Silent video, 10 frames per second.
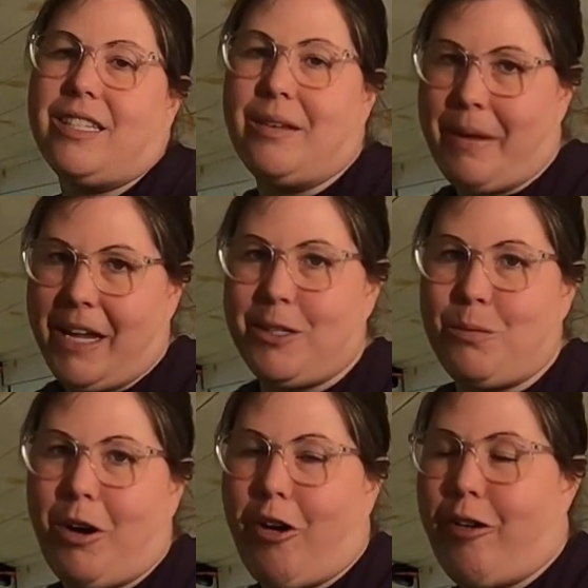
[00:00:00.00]
to paint
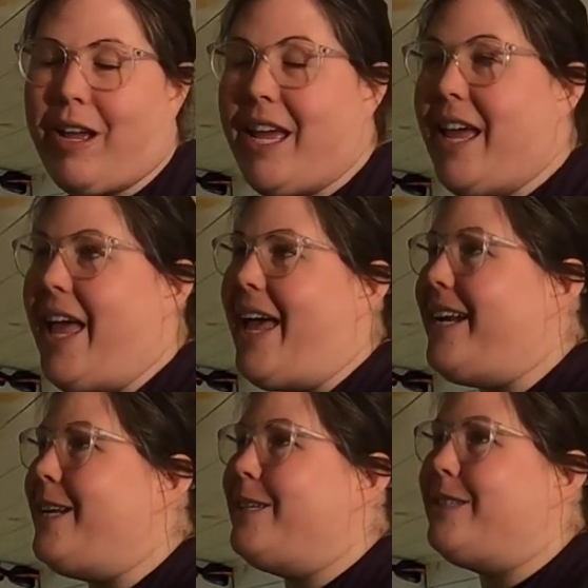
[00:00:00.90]
tomorrow, and
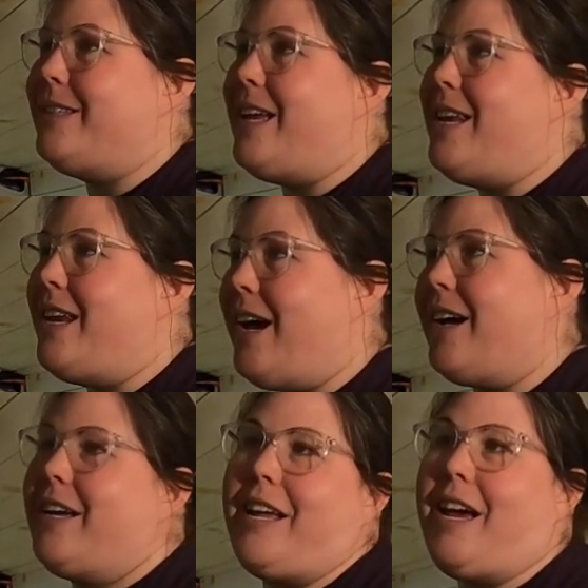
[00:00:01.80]
it is
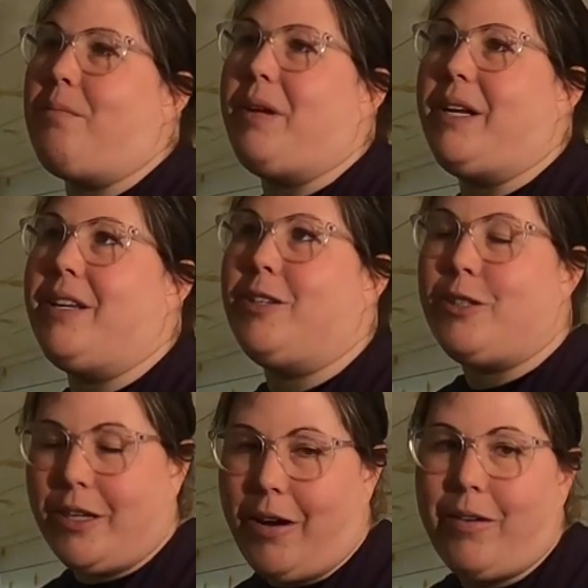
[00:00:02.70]
not gonna happen.
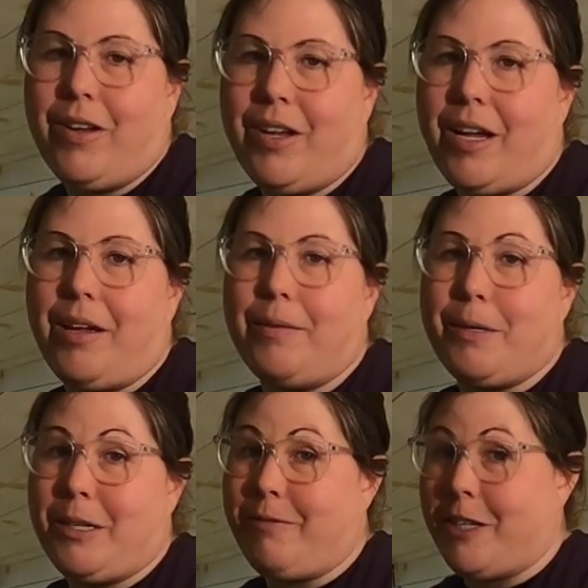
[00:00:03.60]
So, I am
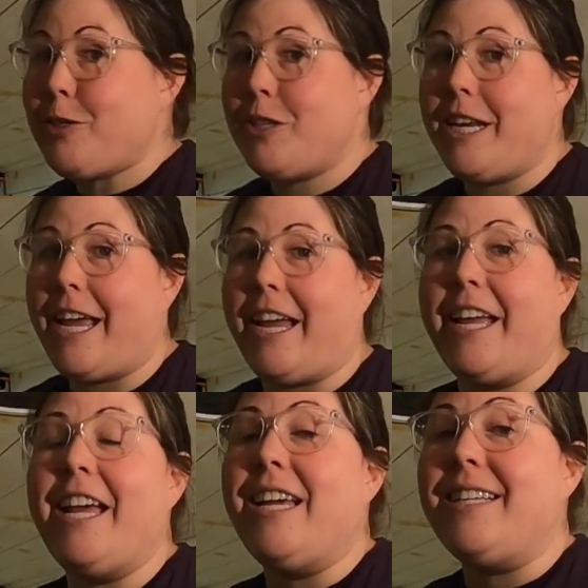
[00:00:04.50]
gonna finish the day
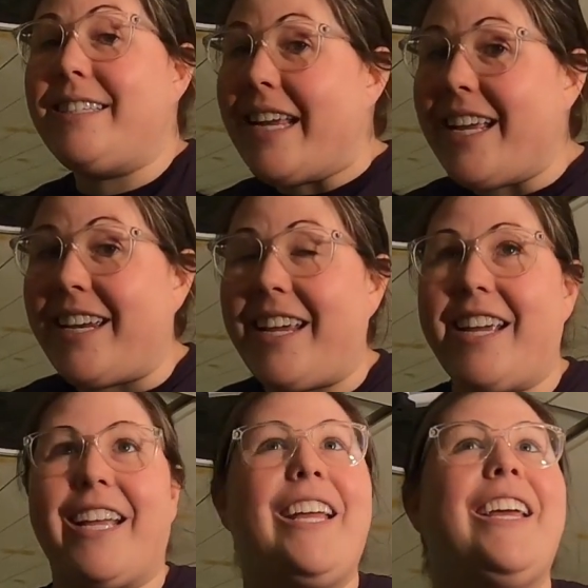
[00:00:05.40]

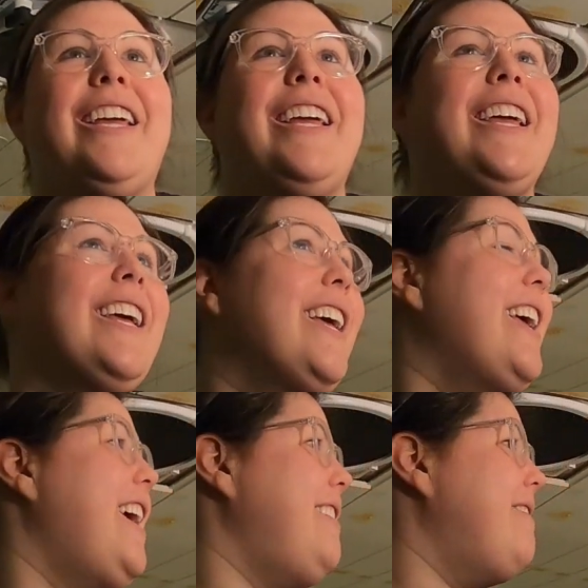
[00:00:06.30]
sanding
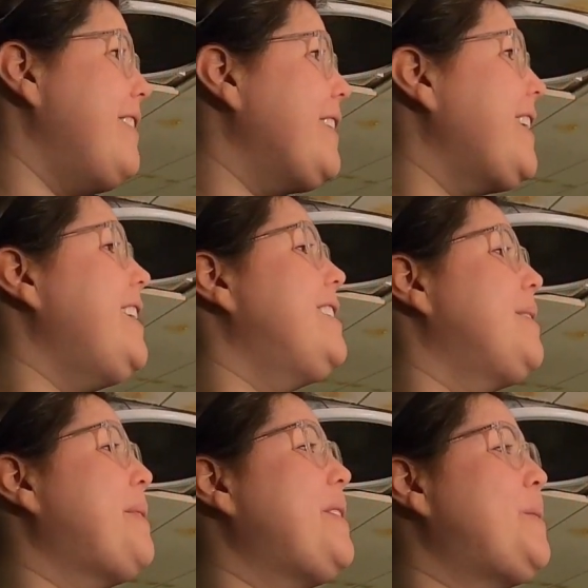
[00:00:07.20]
and filling in
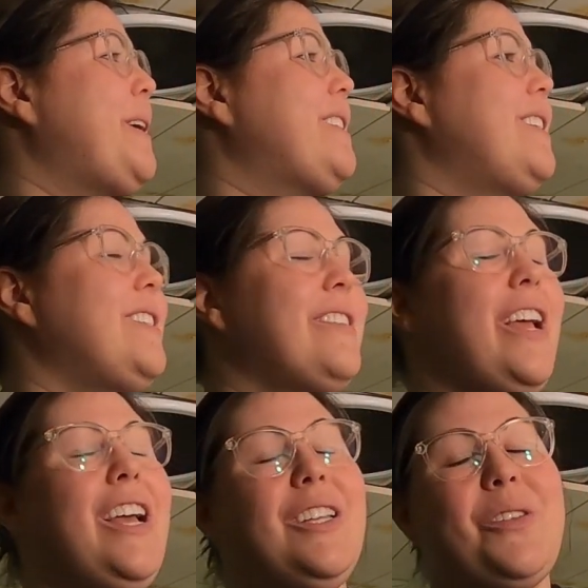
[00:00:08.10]
some of the spaces
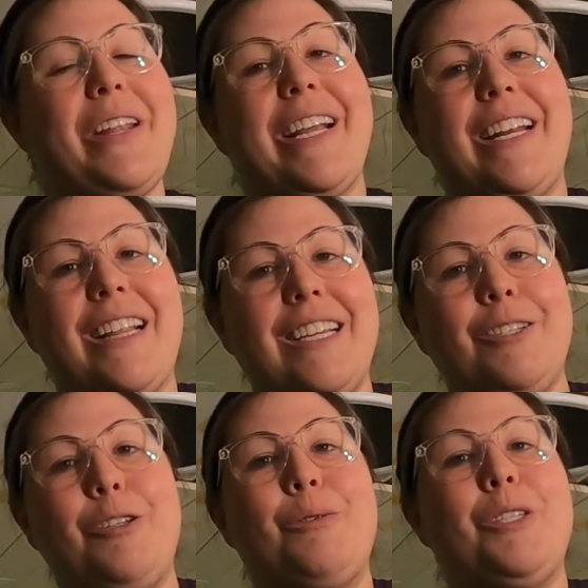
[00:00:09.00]
so that I can at least do